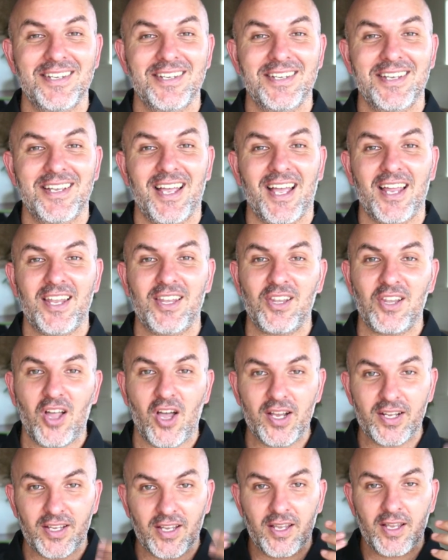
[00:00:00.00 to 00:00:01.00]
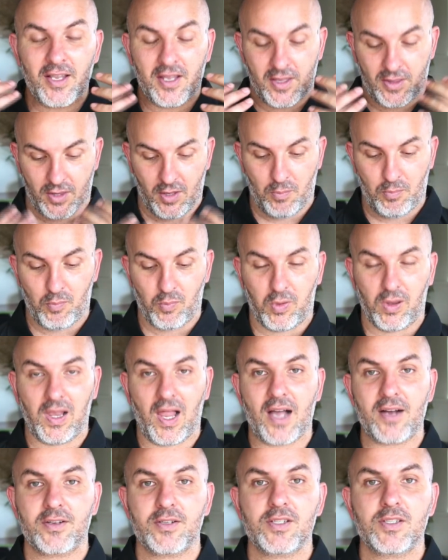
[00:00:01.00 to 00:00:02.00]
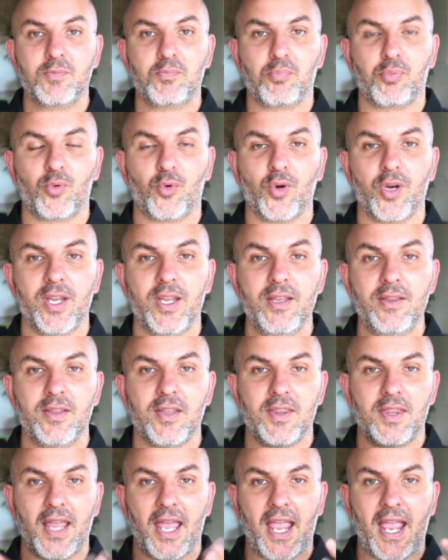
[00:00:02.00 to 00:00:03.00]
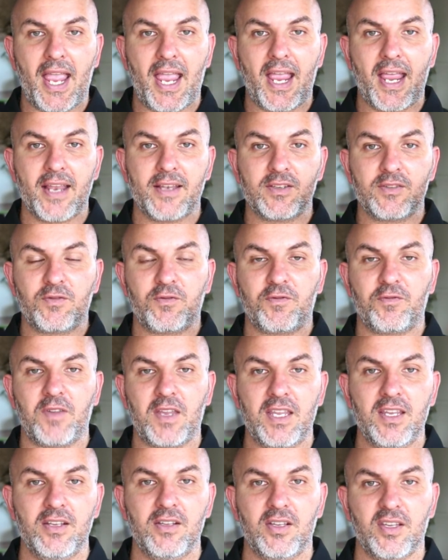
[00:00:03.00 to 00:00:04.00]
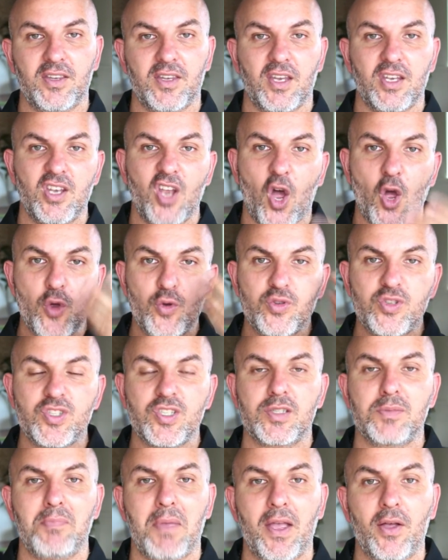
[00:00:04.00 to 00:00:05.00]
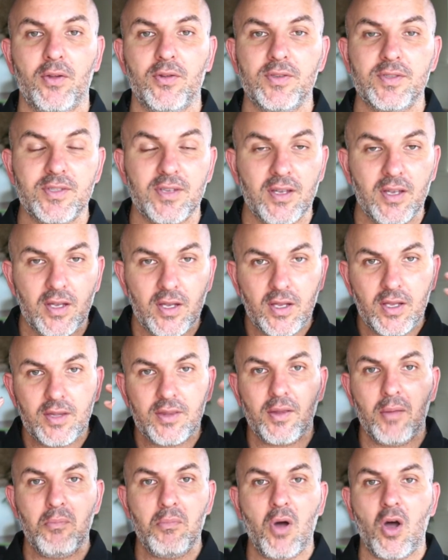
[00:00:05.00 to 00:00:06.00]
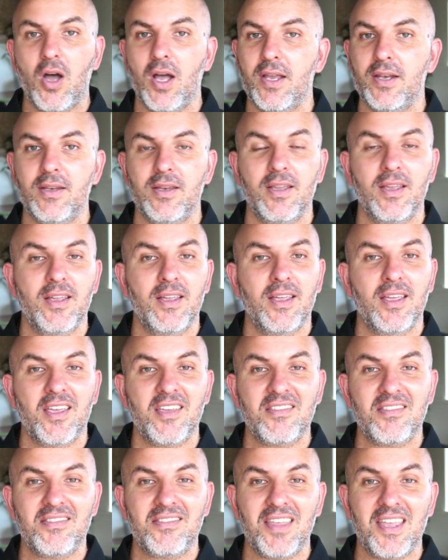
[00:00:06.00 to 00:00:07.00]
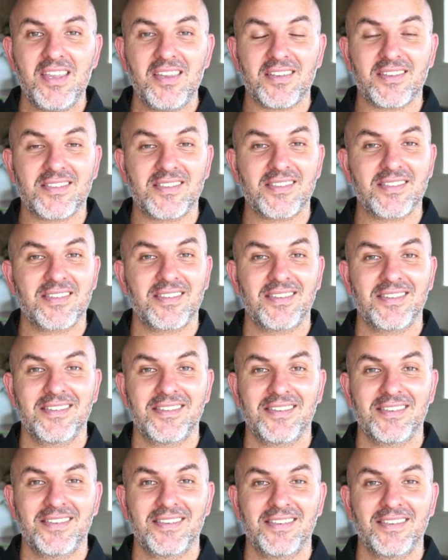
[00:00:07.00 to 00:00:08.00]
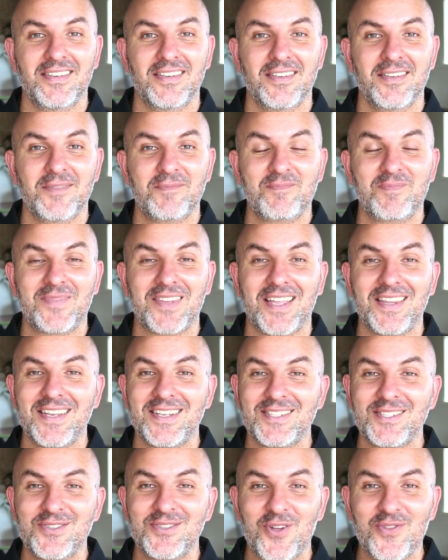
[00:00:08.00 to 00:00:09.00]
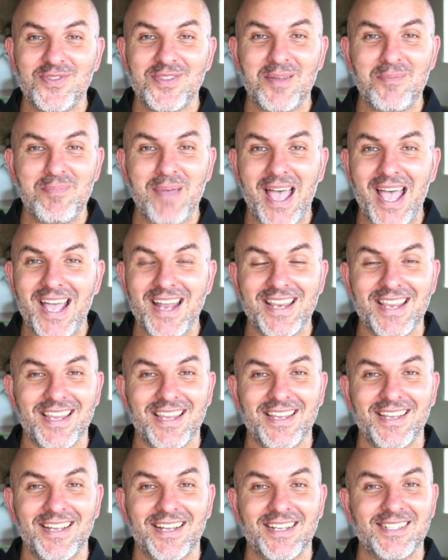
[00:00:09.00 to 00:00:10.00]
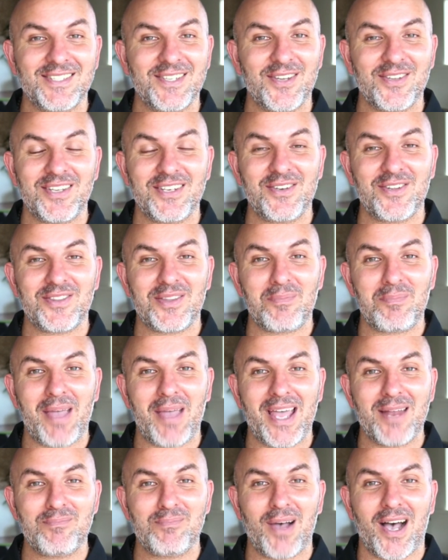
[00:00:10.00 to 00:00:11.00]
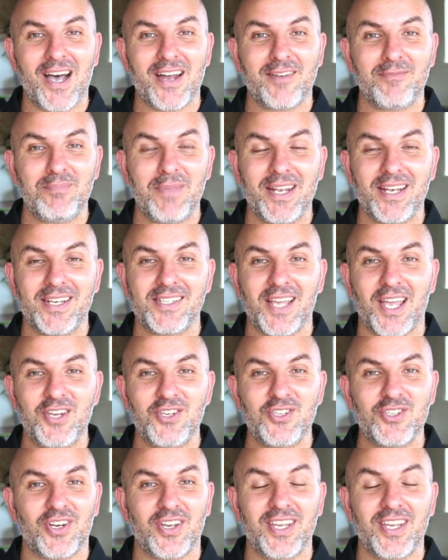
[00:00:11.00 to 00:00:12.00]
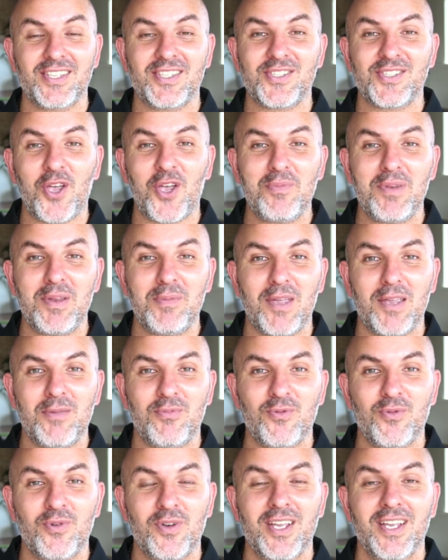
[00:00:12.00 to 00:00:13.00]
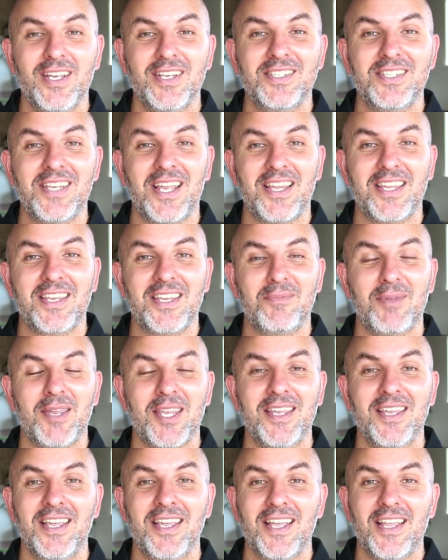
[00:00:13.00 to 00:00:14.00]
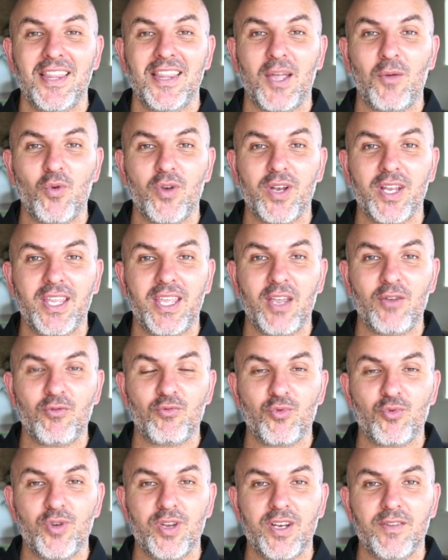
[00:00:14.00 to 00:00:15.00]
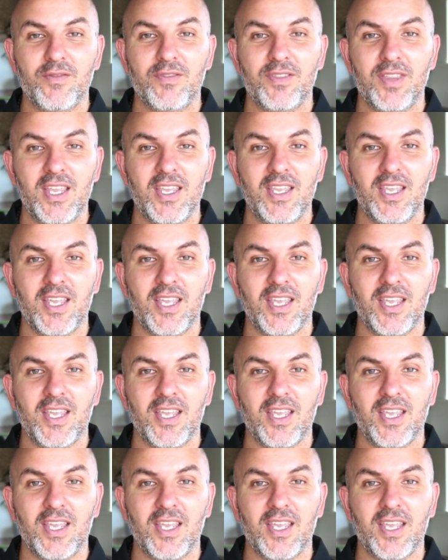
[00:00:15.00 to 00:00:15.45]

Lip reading: And like the lungs breathe and the hands feel and the nose smells, the mind, it thinks. And that's not the baddie. It's certainly not the bad part of meditation. I hear so many people telling me they want to get rid of thinking.